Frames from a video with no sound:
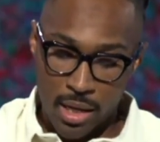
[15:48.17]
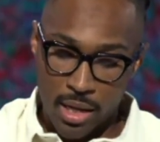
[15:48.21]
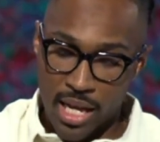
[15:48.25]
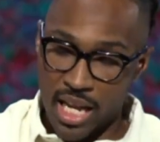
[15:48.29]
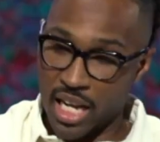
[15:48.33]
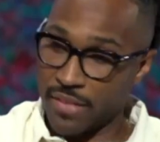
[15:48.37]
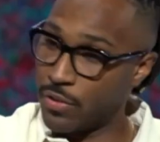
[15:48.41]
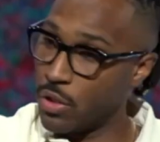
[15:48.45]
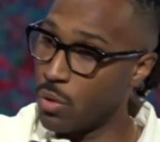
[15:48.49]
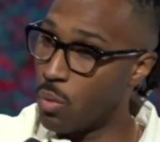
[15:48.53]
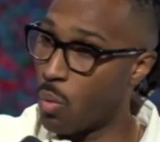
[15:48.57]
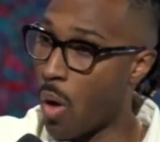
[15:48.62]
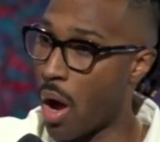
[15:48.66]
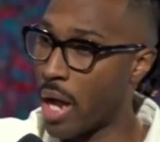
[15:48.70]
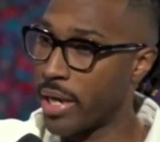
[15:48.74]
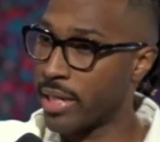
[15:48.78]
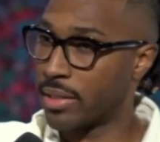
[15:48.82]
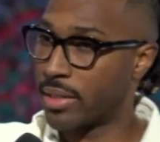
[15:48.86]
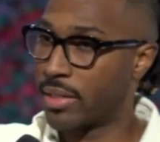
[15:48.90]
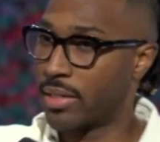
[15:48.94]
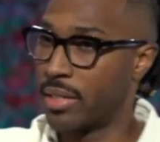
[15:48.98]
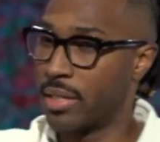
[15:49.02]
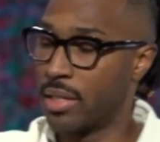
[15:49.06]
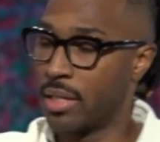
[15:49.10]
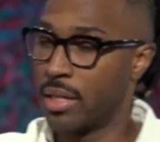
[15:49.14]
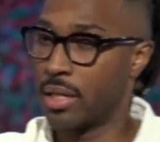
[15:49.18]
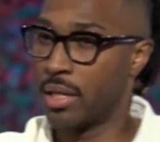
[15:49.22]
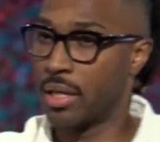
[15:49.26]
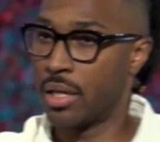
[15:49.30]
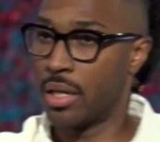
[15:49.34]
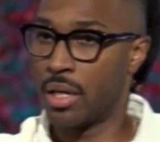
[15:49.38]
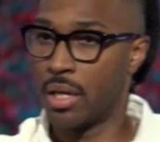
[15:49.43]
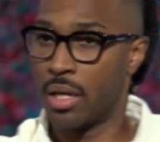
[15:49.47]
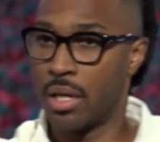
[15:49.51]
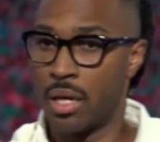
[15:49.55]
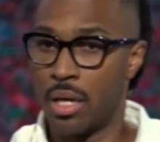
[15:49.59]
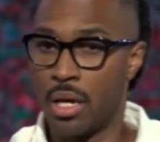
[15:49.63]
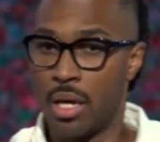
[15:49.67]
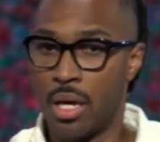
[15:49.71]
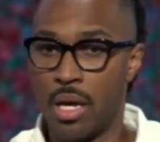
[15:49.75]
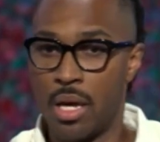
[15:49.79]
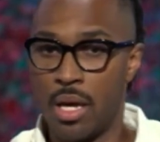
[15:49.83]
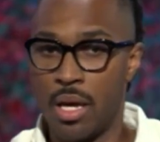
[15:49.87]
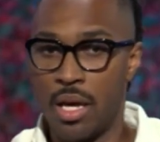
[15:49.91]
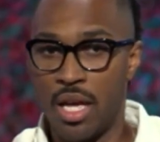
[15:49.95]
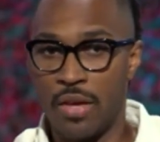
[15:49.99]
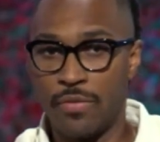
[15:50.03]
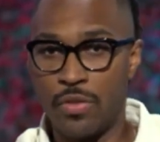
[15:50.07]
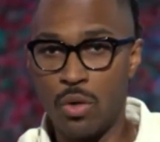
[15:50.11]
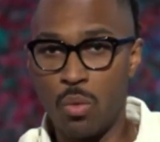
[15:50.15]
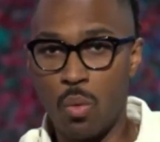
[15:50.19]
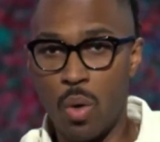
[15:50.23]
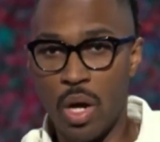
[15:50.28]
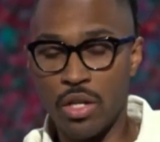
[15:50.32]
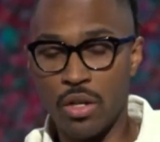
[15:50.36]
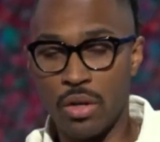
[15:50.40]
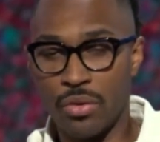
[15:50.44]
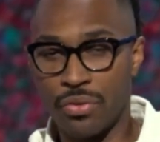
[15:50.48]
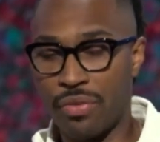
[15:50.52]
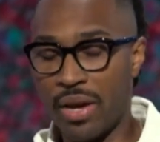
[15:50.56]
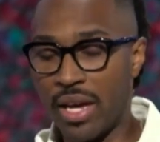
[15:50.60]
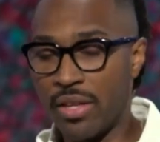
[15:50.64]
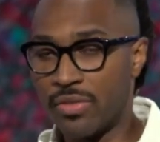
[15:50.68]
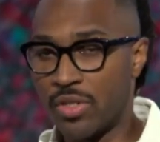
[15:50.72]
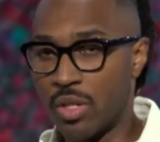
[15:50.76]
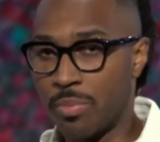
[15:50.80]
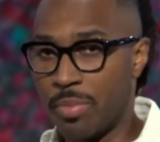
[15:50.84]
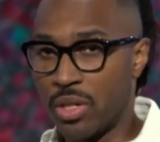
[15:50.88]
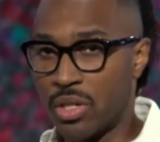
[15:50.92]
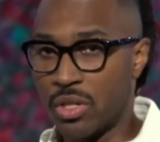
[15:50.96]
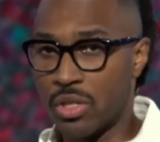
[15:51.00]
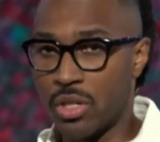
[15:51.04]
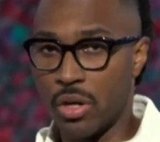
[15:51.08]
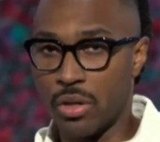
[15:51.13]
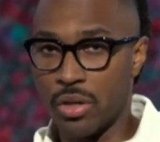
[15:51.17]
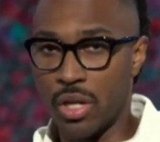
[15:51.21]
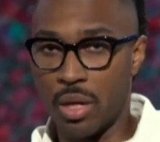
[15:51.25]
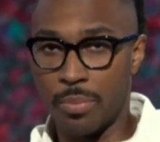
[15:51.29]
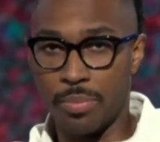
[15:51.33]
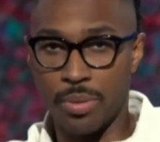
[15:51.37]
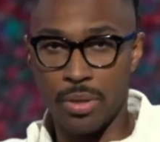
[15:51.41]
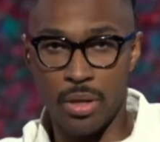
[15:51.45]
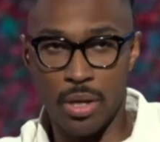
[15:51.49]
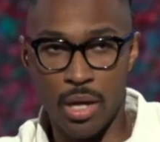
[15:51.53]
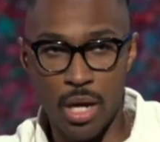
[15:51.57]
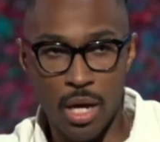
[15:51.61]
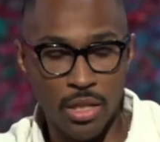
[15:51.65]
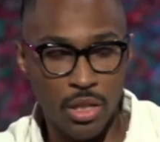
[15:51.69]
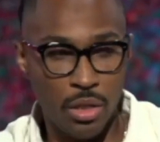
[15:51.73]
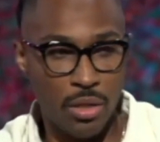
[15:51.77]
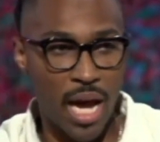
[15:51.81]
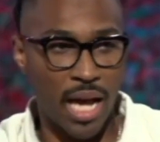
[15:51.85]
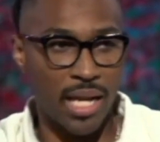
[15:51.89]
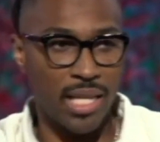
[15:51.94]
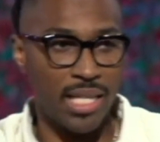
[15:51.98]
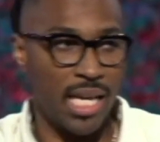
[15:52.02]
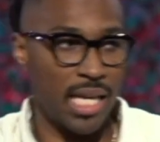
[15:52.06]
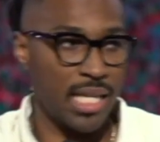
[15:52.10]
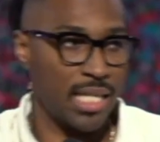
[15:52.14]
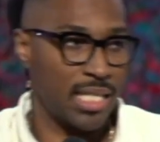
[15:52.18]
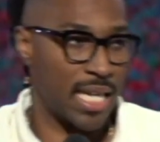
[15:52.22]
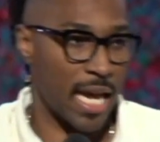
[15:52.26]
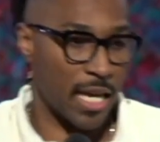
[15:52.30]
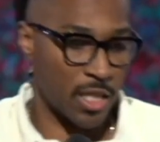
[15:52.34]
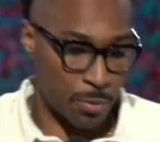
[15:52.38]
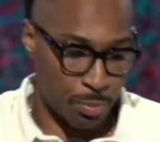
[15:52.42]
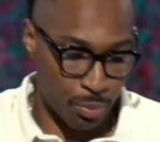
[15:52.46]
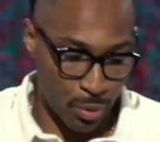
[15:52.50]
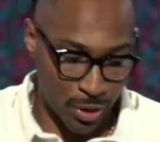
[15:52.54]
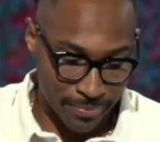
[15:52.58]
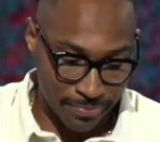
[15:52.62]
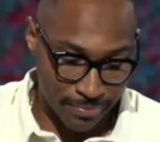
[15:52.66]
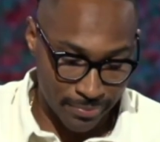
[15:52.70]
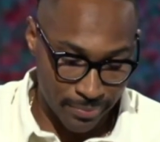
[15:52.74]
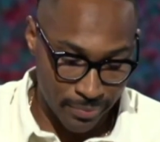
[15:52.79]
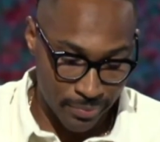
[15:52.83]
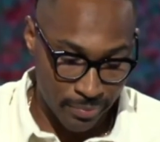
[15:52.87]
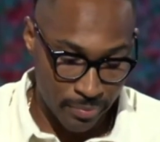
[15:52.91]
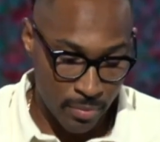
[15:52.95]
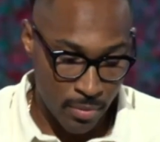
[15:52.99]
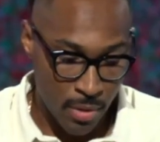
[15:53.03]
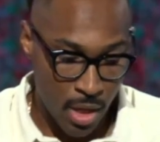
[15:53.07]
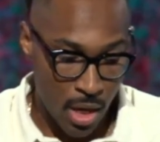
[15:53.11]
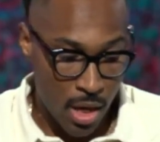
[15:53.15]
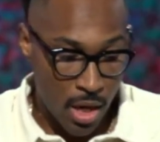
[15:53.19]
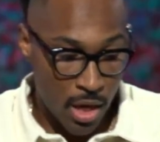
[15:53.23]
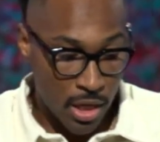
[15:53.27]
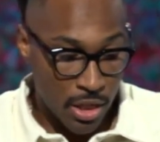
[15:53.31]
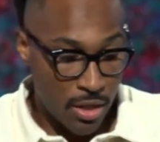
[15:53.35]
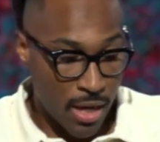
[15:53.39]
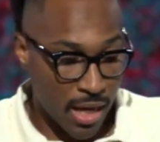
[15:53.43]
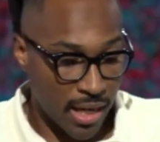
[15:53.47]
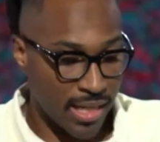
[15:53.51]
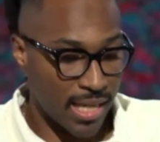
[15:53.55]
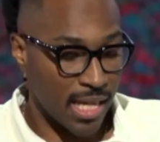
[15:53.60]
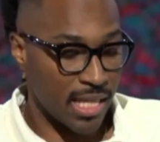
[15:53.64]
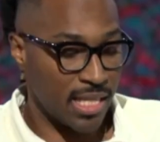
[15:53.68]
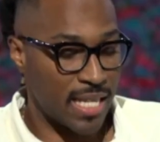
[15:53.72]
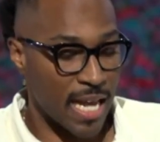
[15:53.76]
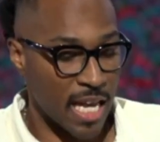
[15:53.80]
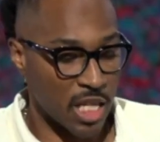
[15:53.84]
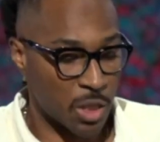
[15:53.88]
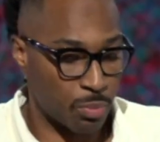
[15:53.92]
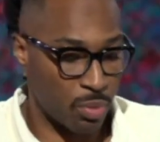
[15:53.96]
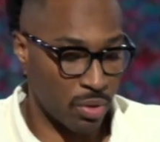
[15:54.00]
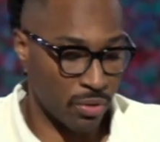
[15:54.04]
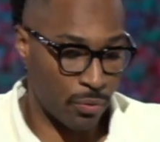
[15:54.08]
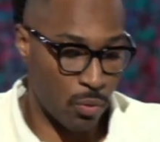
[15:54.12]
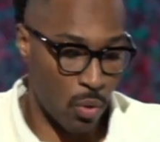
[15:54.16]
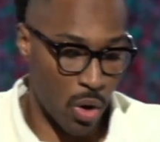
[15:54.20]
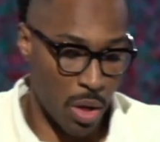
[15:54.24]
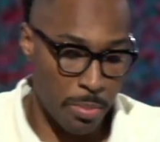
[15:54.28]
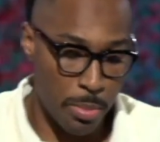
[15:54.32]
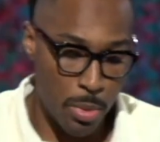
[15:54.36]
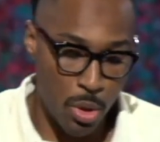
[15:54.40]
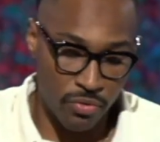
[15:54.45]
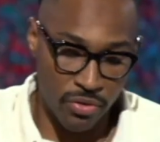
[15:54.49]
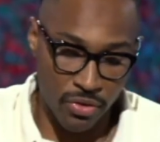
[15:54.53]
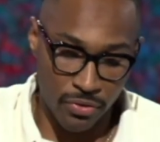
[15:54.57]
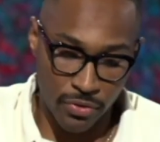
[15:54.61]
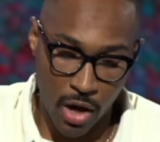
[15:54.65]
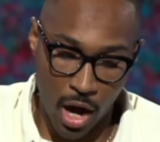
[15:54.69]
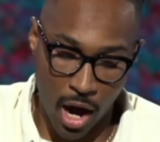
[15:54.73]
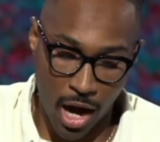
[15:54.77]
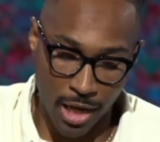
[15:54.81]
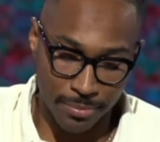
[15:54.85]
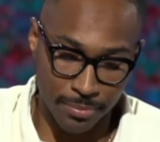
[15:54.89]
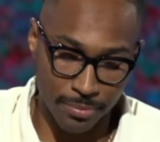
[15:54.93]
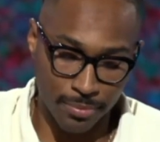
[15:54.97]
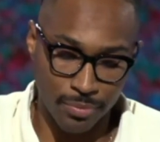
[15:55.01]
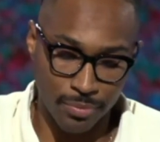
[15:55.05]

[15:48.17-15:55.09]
And if you want your faith to be stirred up, you got to get desperate. You got to get desperate for a move of God.